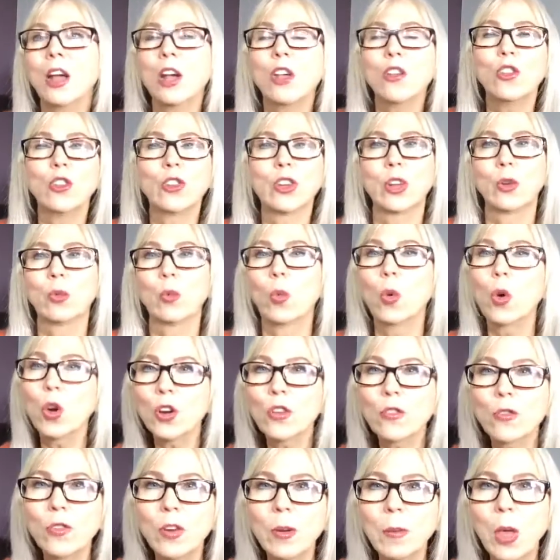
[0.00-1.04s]
You can
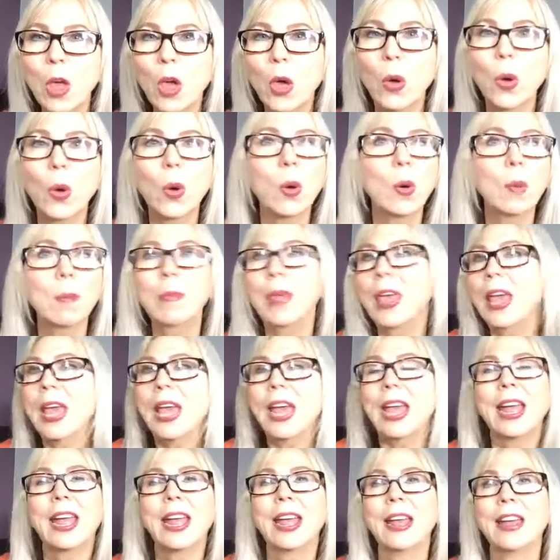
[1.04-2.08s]
work from home
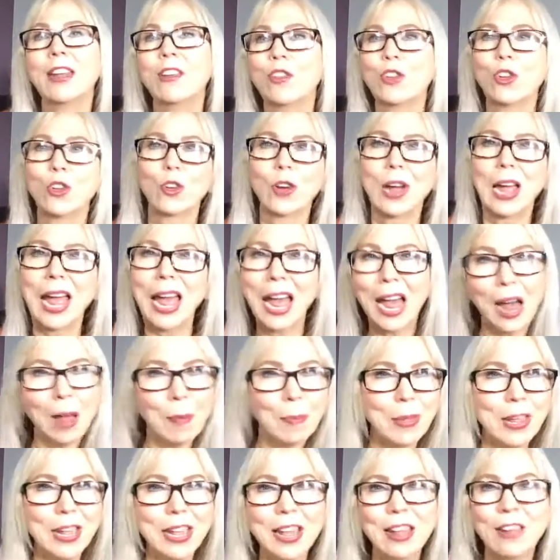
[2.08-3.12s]
and you're
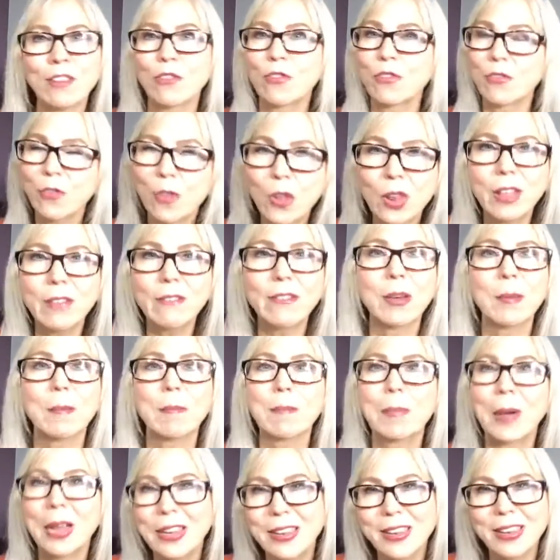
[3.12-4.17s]
happy and full of
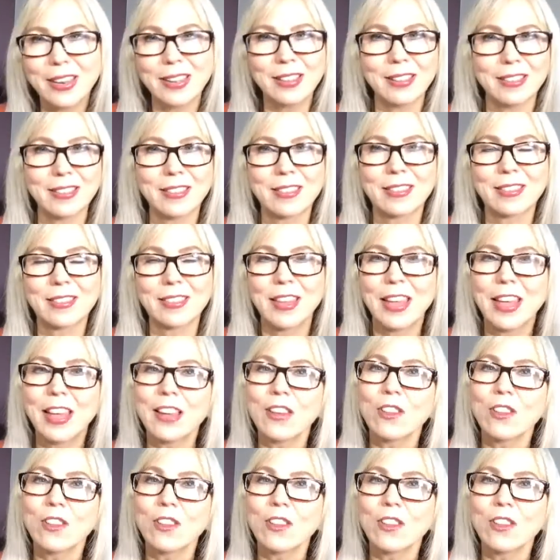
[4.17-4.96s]
abundance.